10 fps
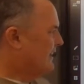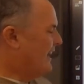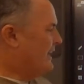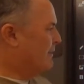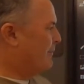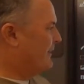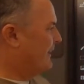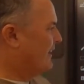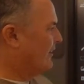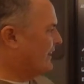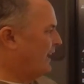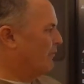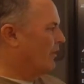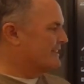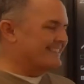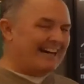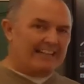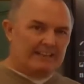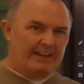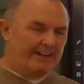And you might be thinking, okay, well, it's
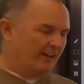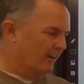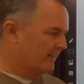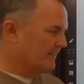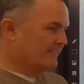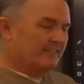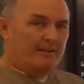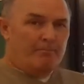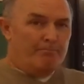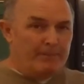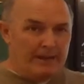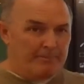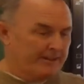not linear. Maybe